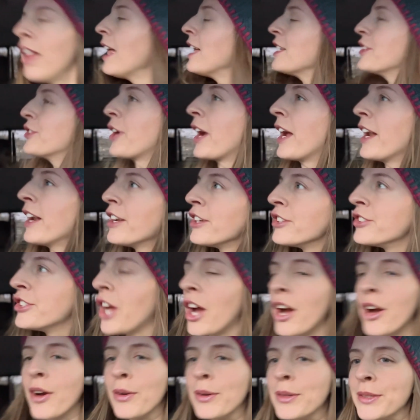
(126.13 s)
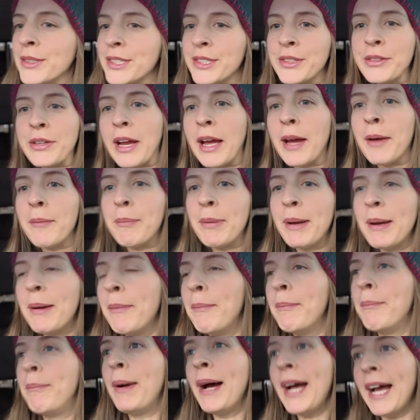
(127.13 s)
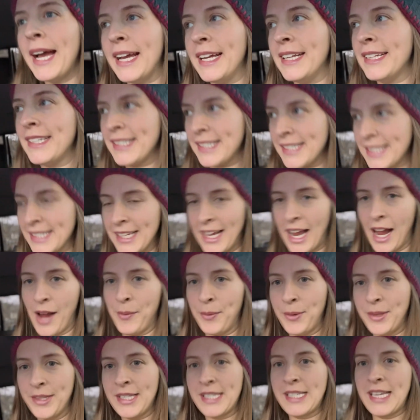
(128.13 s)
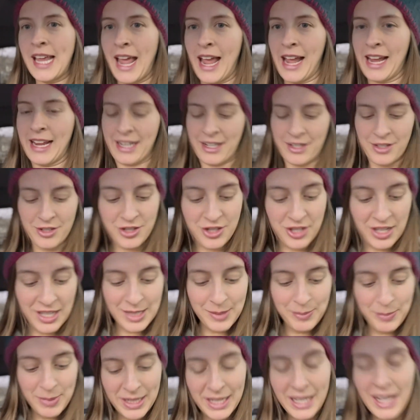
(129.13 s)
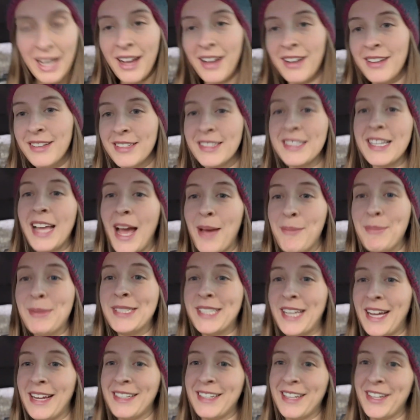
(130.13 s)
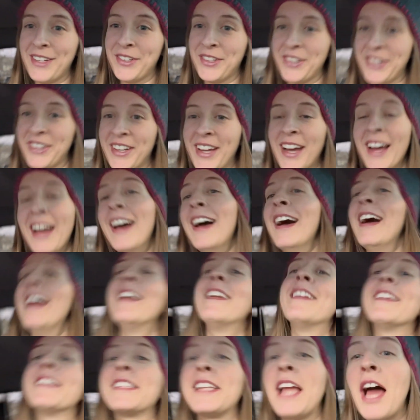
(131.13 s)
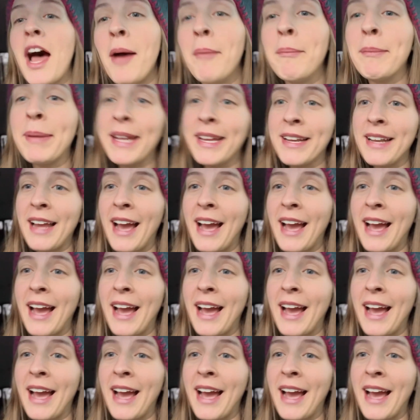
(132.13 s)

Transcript: Trader Joe's trip, but I will say, just because I'm a dietitian does not mean